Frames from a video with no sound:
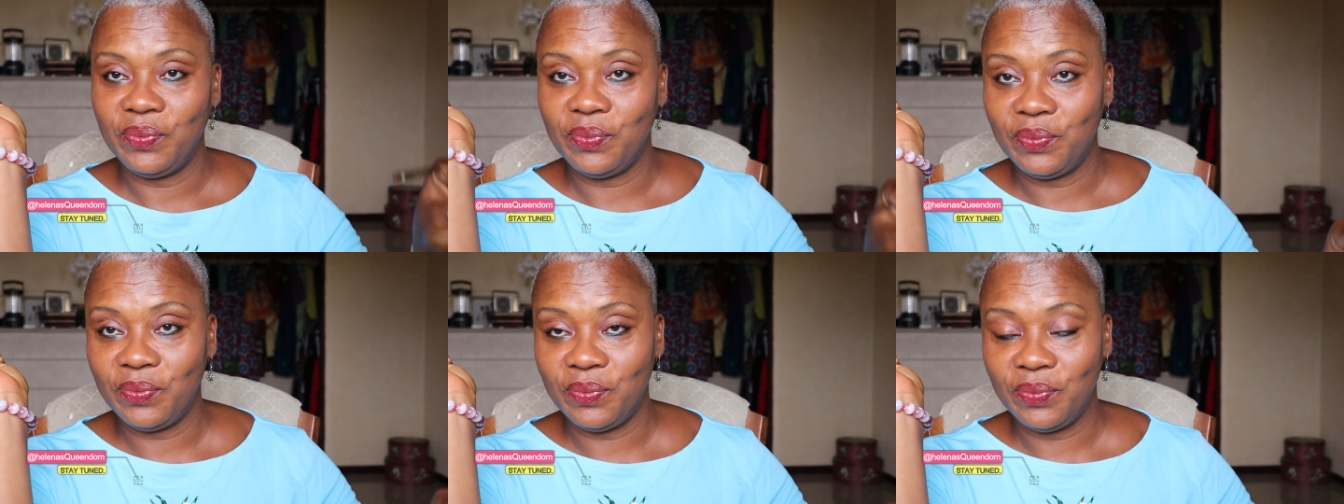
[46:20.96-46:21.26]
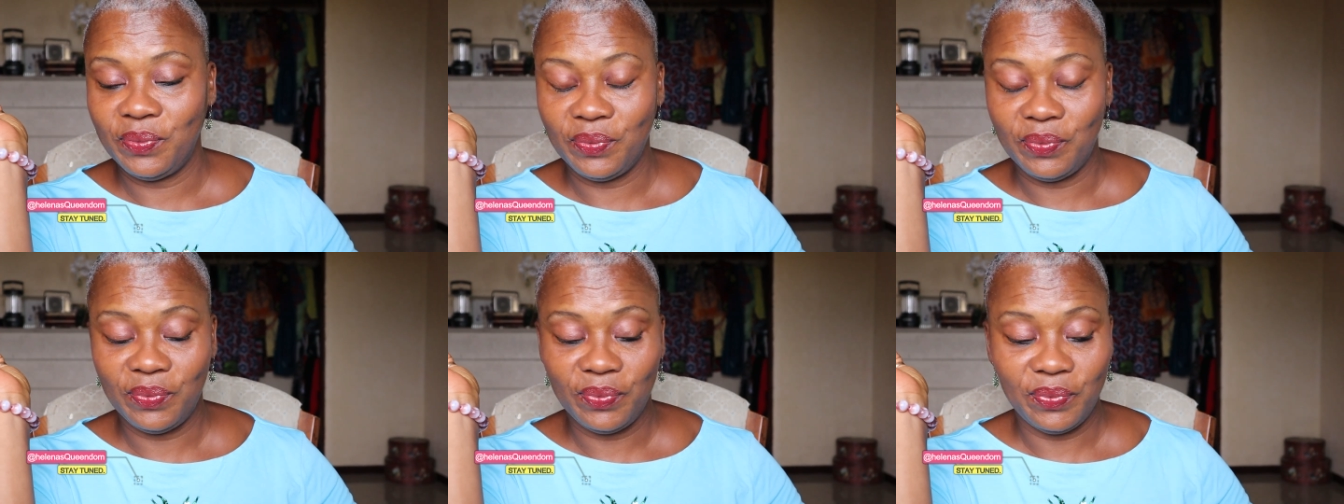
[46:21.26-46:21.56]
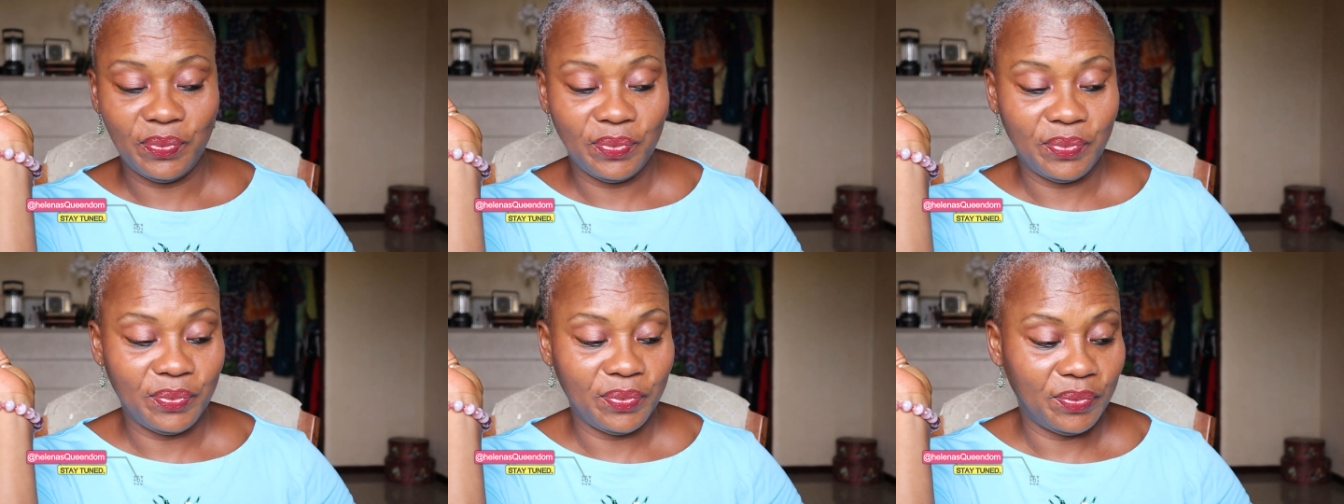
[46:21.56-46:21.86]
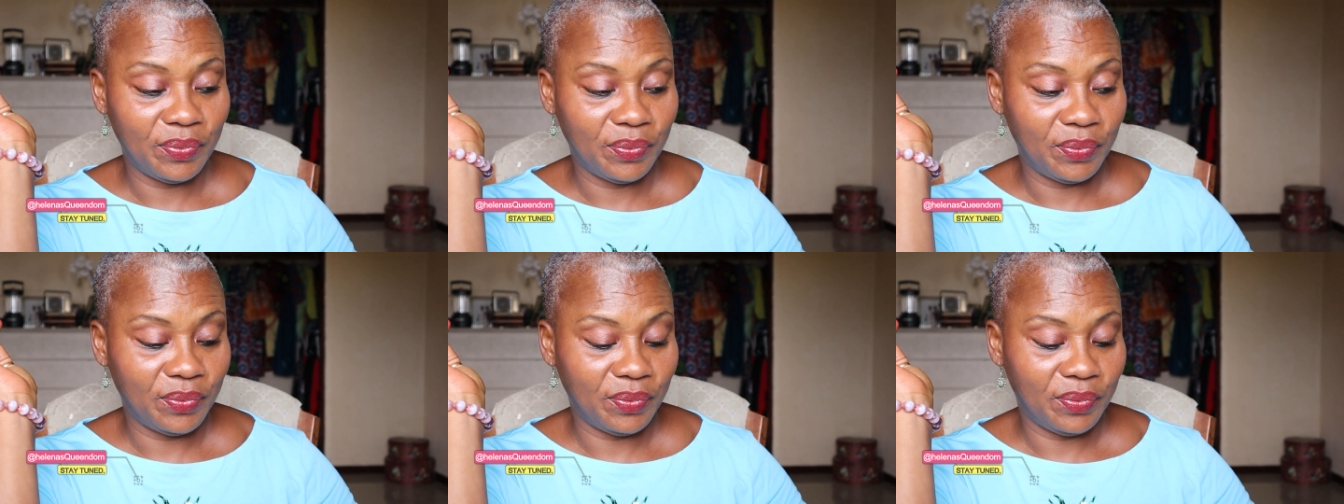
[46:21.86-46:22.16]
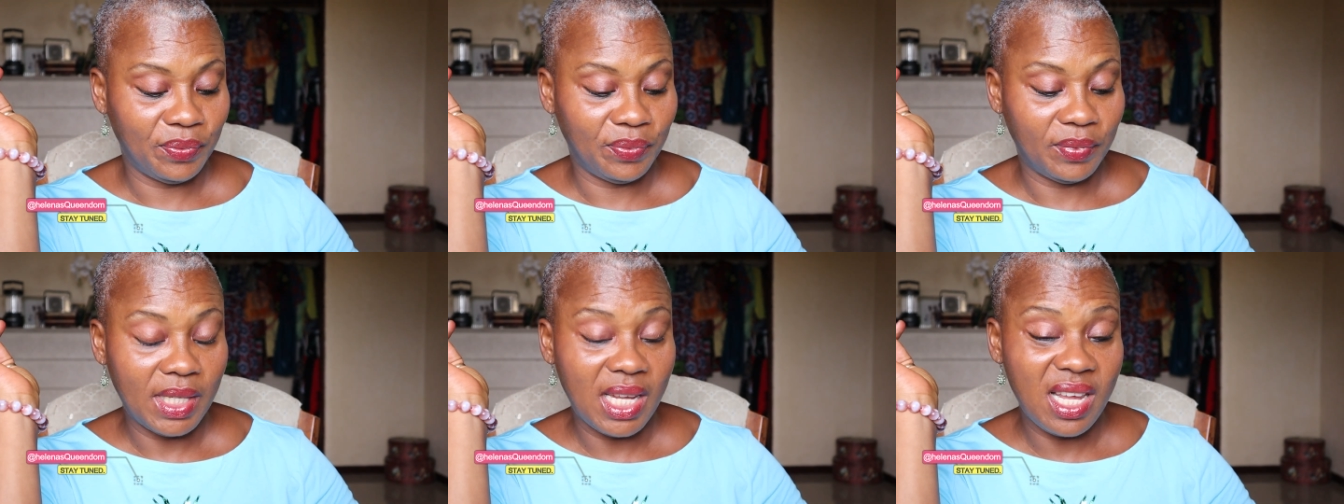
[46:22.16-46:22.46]
Mm.
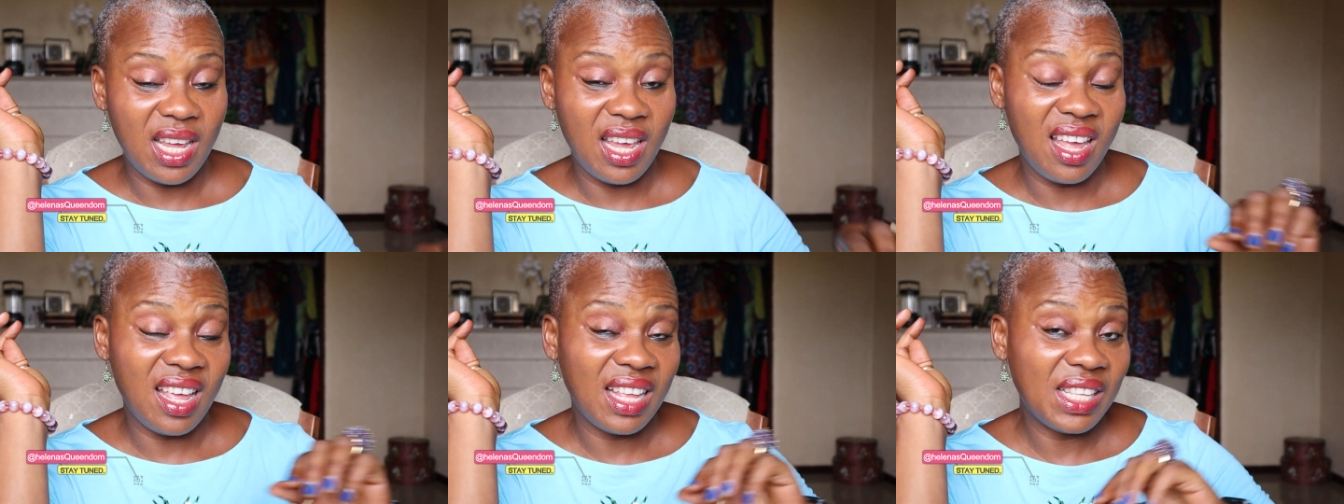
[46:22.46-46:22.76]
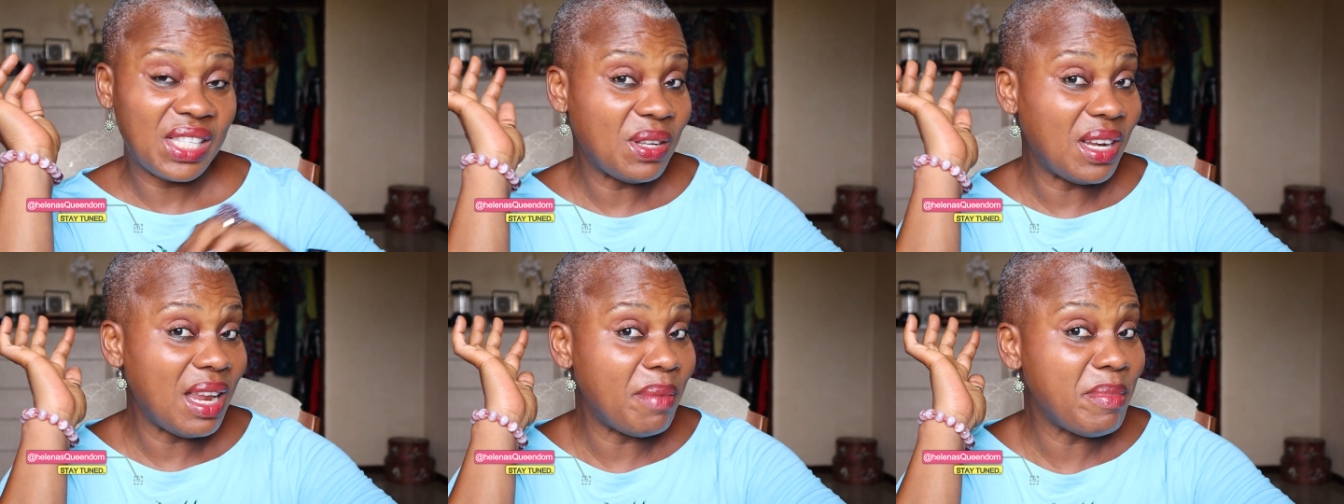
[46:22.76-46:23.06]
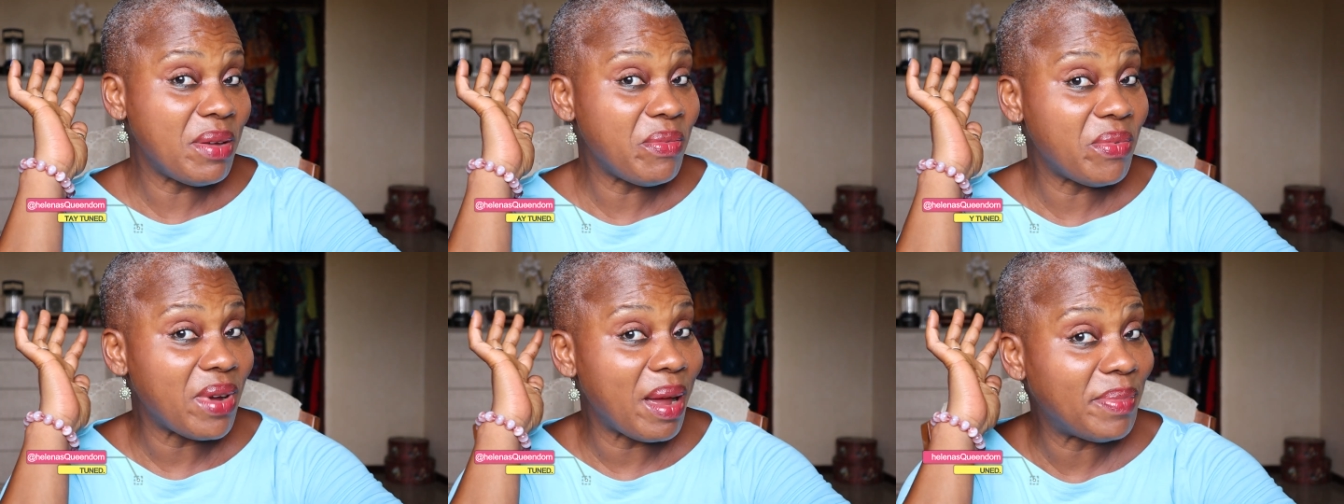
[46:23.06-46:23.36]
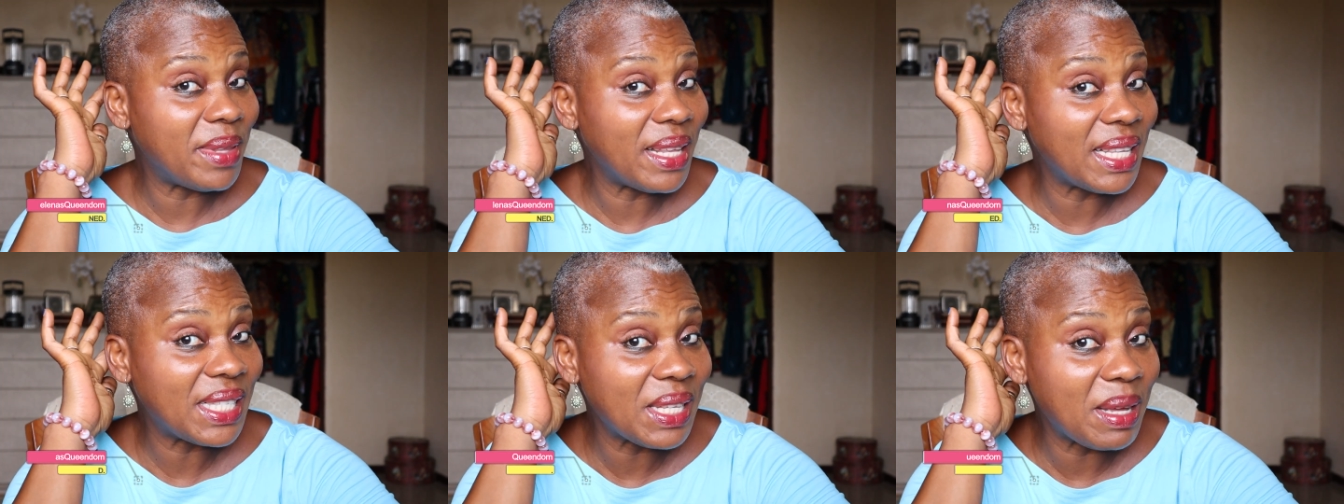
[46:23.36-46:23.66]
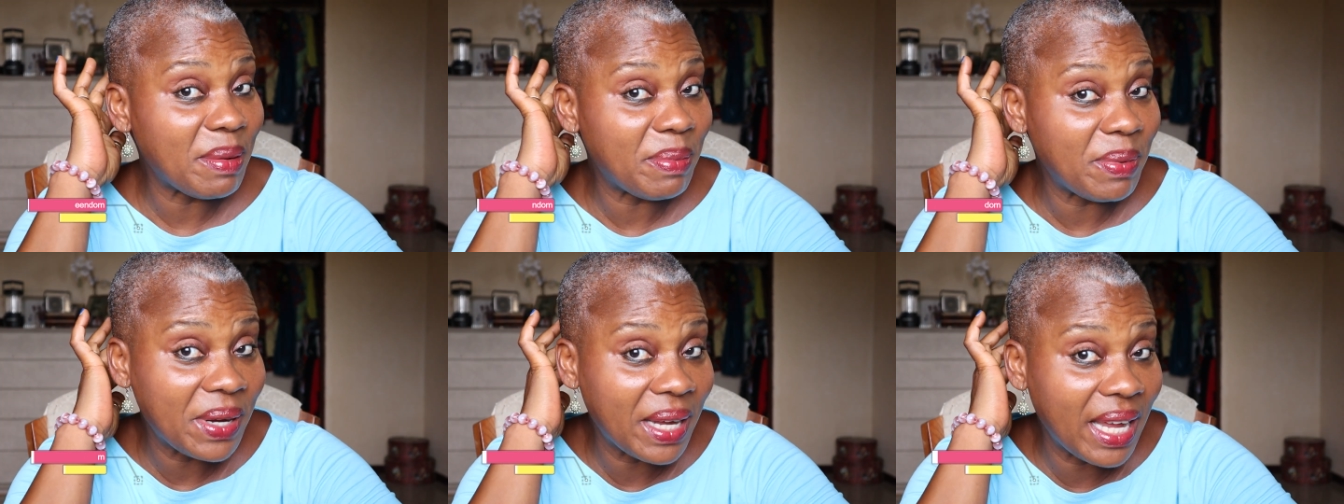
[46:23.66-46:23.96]
Yeah, so let me wrap this
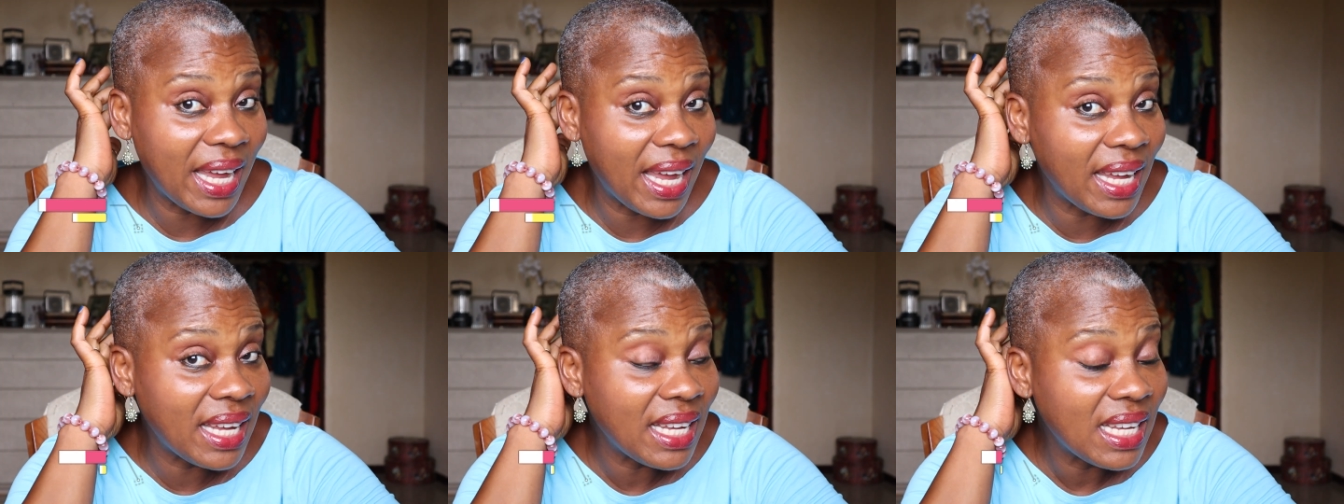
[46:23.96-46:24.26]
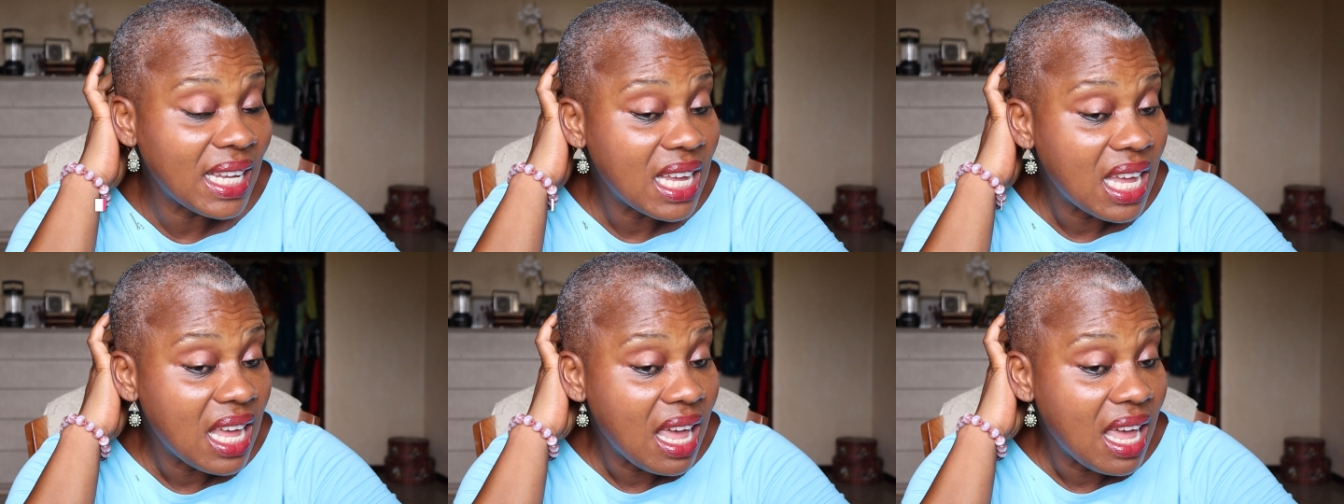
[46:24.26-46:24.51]
up, okay?